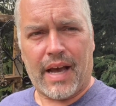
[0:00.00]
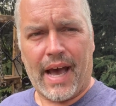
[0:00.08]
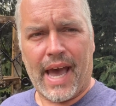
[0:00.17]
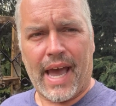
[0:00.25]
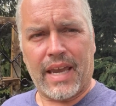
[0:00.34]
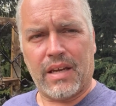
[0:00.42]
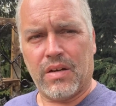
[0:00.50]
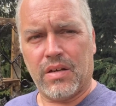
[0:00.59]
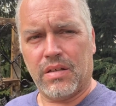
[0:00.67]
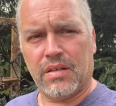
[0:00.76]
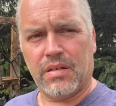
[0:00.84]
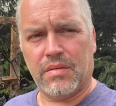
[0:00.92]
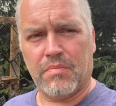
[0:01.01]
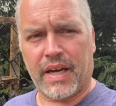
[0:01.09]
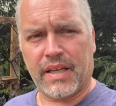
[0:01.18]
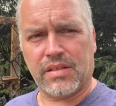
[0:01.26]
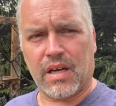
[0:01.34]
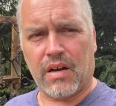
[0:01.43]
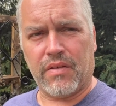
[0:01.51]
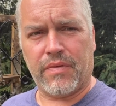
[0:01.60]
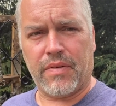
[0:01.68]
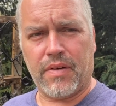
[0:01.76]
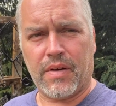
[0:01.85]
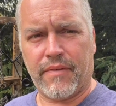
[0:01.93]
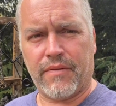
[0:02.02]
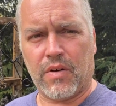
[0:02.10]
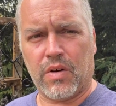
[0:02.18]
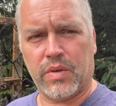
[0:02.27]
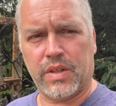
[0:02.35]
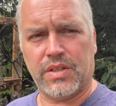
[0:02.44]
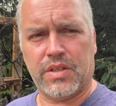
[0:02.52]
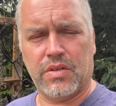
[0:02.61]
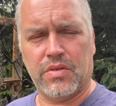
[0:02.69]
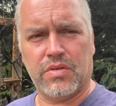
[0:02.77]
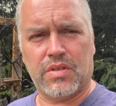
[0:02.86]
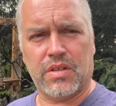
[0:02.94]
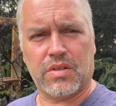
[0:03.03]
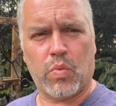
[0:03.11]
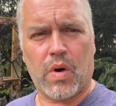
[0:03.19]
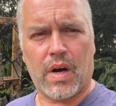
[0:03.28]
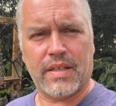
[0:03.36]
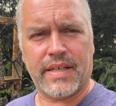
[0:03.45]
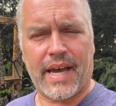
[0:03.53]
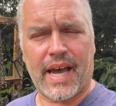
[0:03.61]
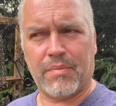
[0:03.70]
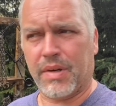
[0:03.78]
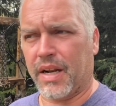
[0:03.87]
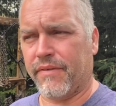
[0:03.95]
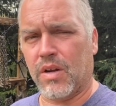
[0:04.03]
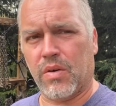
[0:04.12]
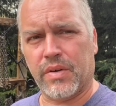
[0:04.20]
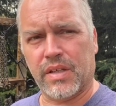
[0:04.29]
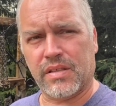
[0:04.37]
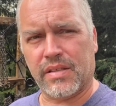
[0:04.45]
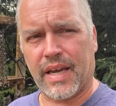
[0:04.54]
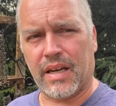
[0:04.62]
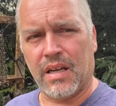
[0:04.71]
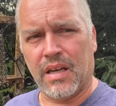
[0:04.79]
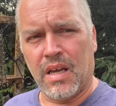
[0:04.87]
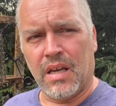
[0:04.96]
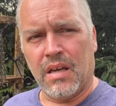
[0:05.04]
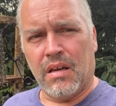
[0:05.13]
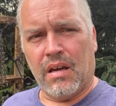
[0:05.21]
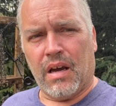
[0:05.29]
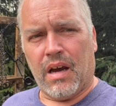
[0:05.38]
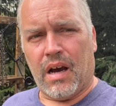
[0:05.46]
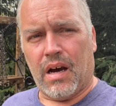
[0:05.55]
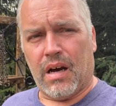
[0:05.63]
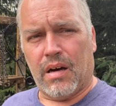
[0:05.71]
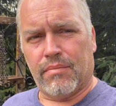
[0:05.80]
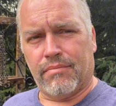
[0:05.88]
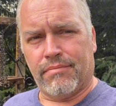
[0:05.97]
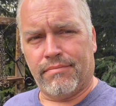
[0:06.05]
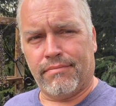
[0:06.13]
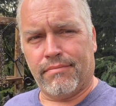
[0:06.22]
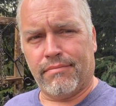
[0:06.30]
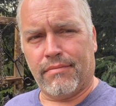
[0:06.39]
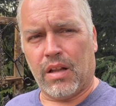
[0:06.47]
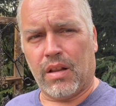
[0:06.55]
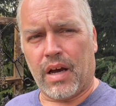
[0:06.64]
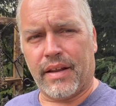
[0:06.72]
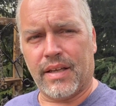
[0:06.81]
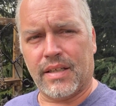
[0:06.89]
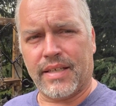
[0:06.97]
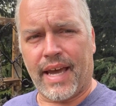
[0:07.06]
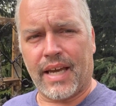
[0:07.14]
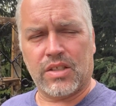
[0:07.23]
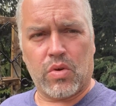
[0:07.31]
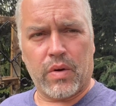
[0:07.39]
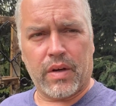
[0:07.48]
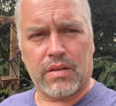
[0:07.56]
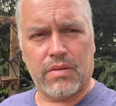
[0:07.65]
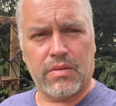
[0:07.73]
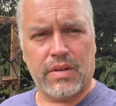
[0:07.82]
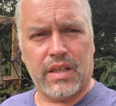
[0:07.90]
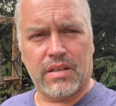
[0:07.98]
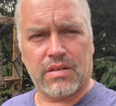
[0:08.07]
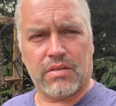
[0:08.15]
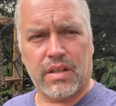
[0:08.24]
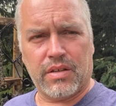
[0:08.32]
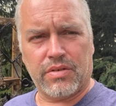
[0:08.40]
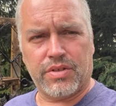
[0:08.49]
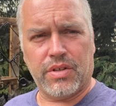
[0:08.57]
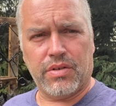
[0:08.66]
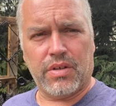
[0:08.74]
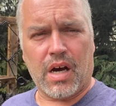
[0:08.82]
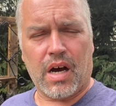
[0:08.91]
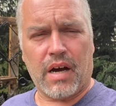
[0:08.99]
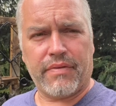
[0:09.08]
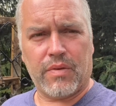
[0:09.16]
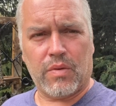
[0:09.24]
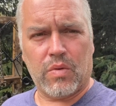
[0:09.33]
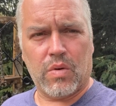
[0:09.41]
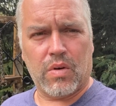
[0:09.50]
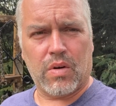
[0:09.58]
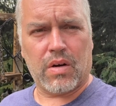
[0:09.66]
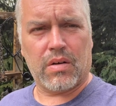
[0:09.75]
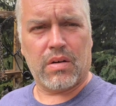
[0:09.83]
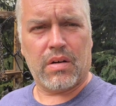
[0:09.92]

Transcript: I myself have always used just one tag, but I've noticed that um, a lot of the tags going through these are either chewed off or